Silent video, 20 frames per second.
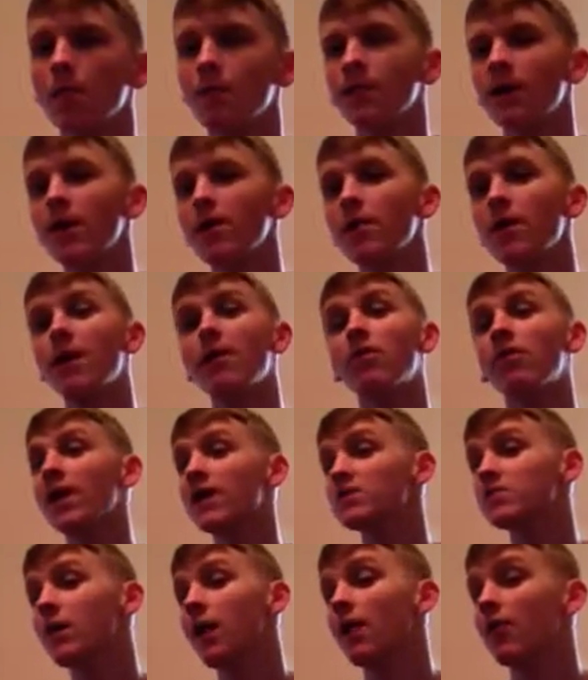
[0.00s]
But anyway,
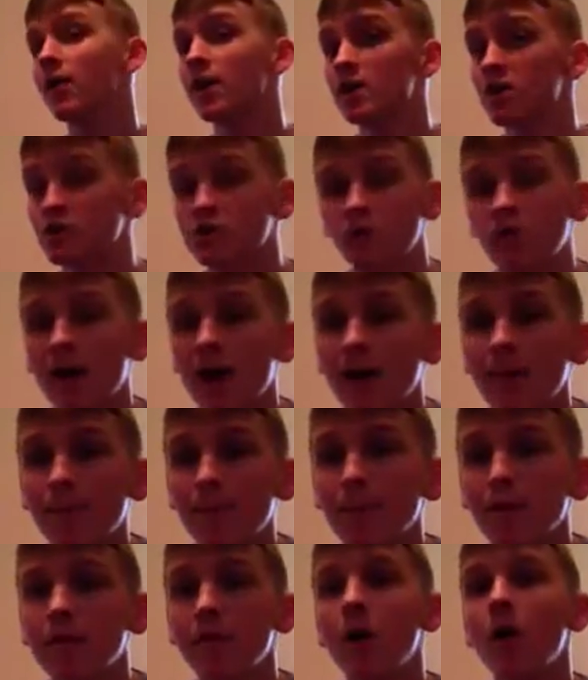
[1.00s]
that's what I think should
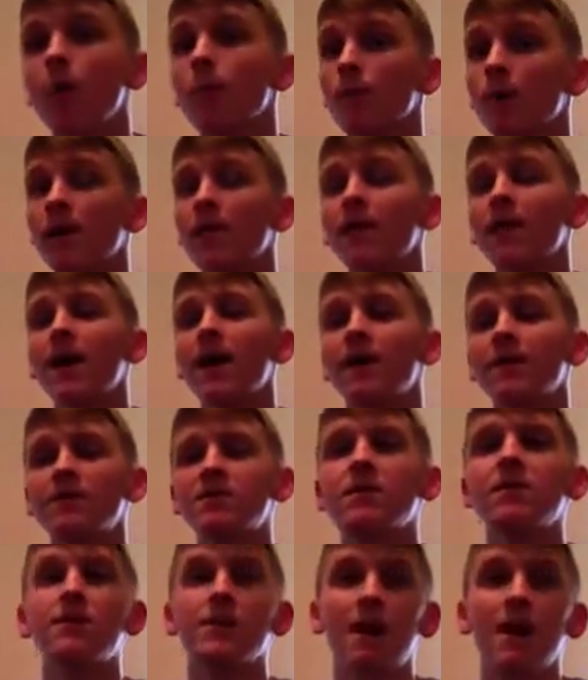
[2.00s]
happen, but in the
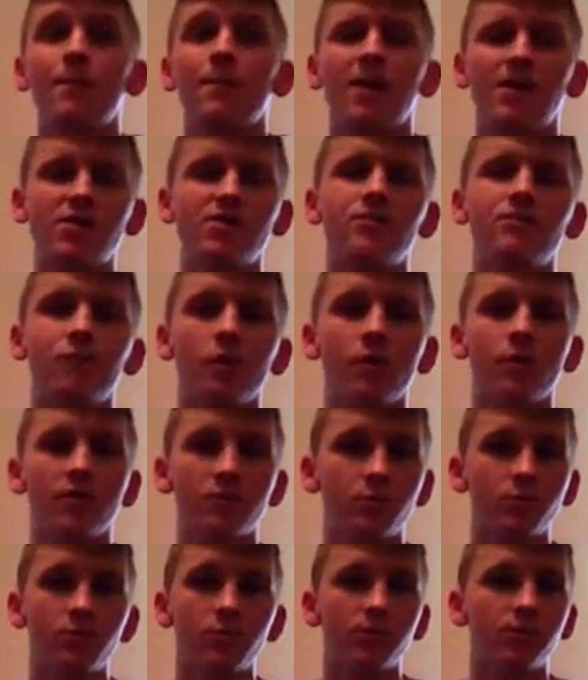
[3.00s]
end, I imagine
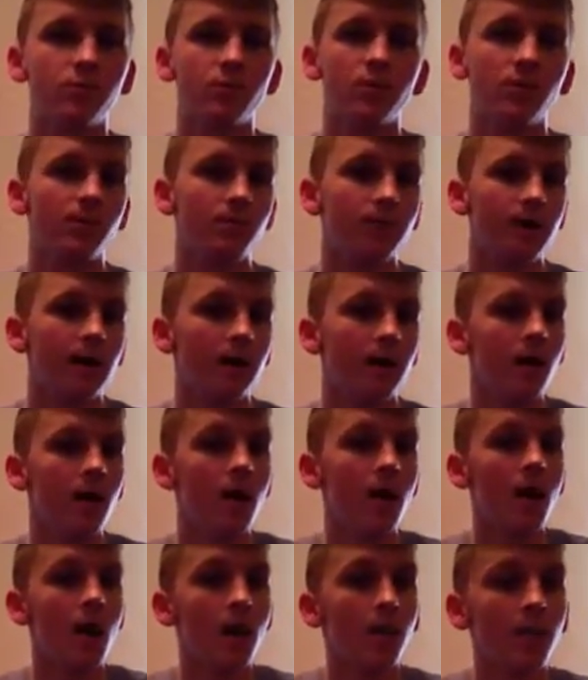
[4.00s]
Rollins will just win the belt.
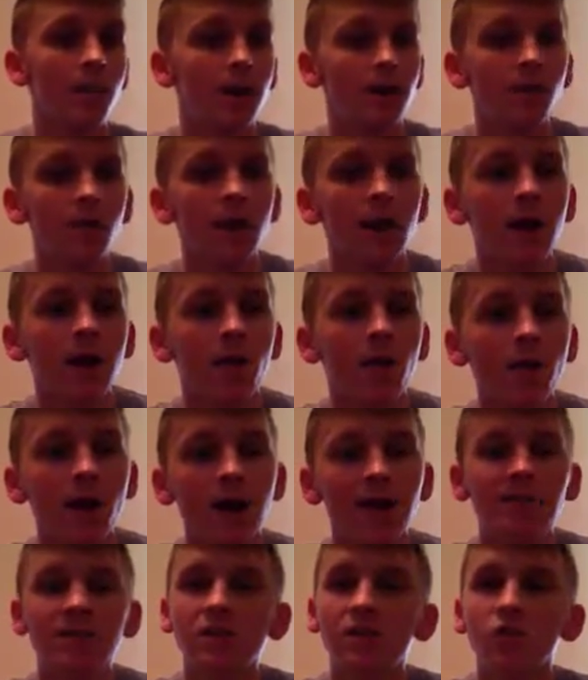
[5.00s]
But anyway,
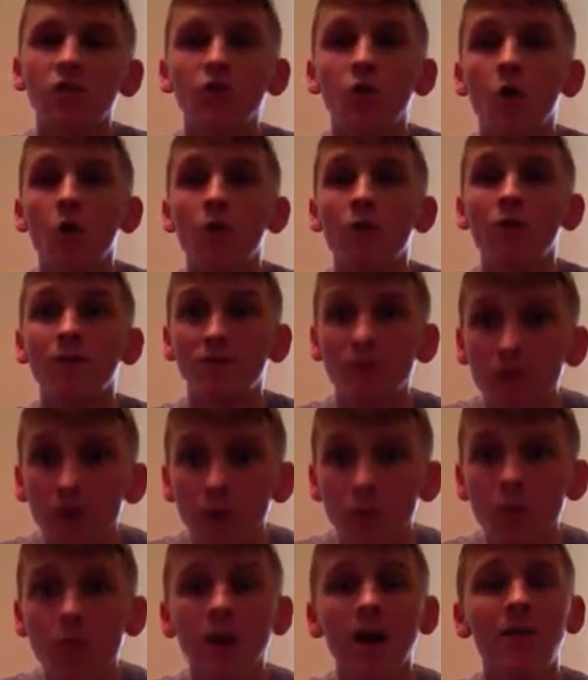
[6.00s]
that is the Raw
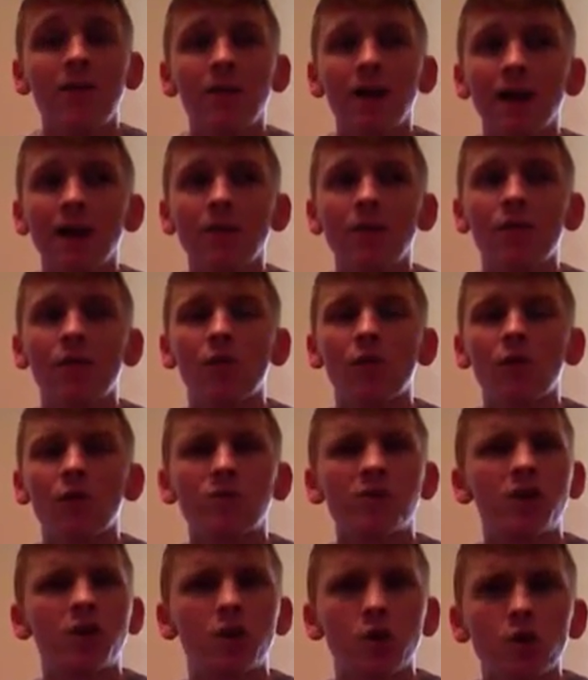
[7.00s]
review. In the end, I thought it
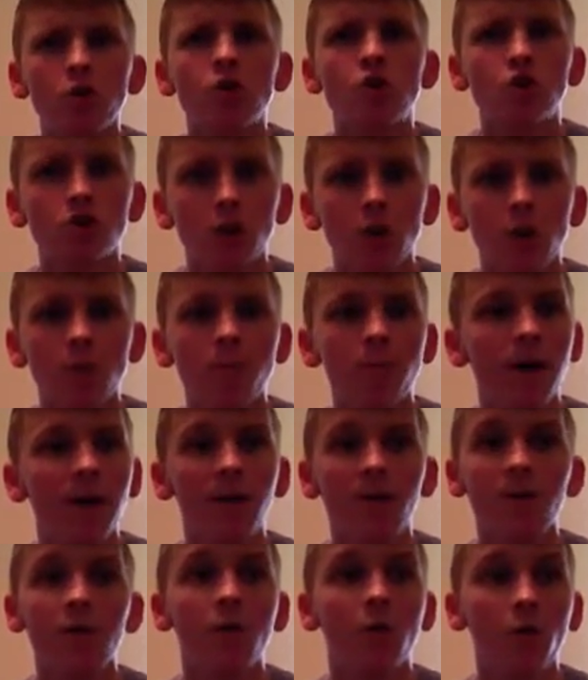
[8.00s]
was a good show,
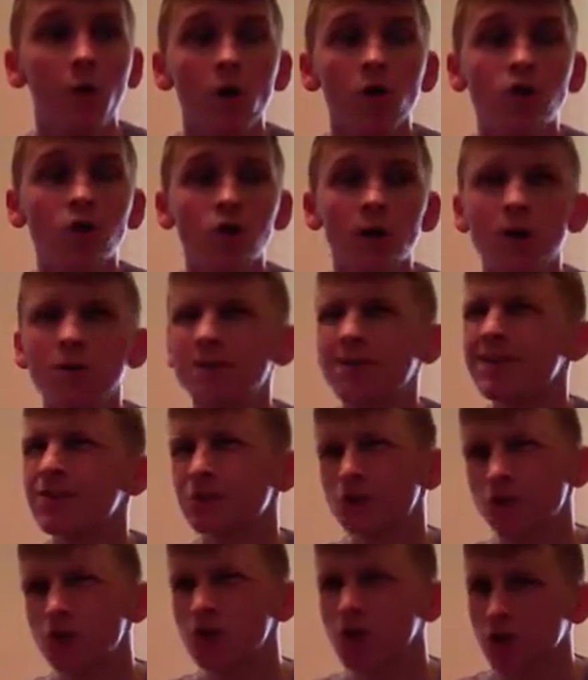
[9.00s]
better than a lot of shows, and it
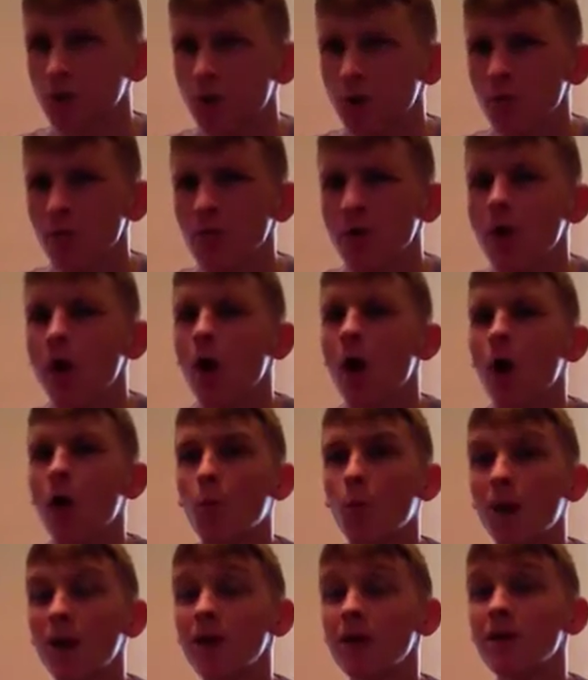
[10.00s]
does show that
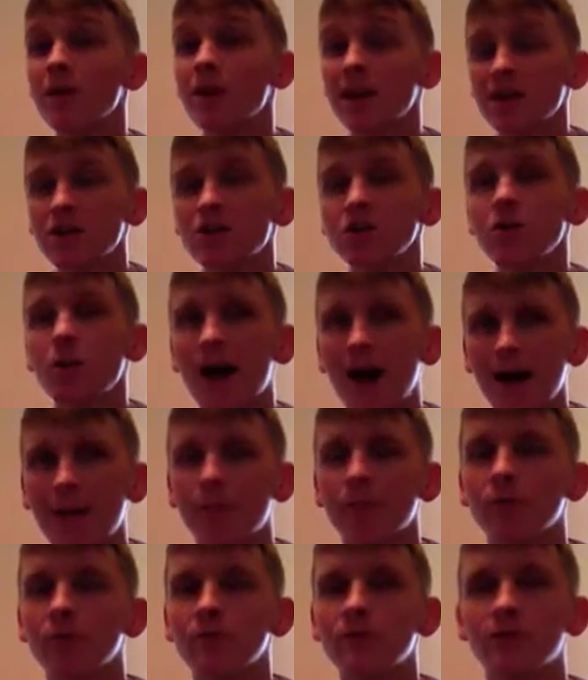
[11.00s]
when an issue
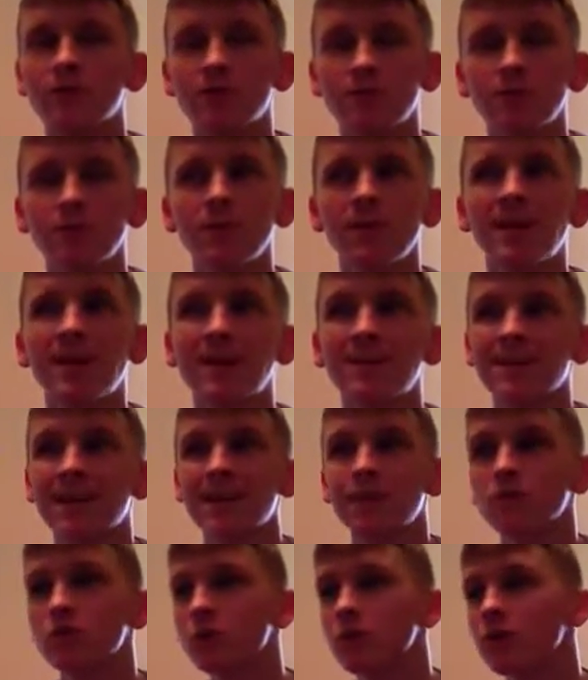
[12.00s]
happens and somebody gets
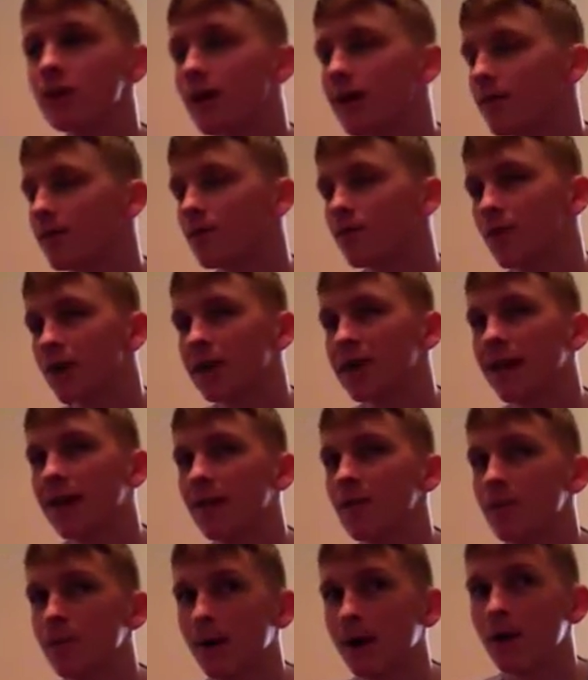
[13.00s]
injured and they have to
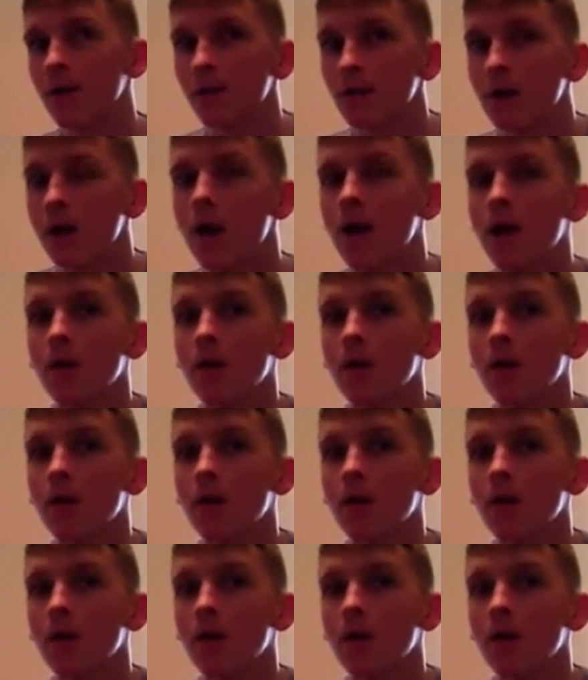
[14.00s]
vacate the belt,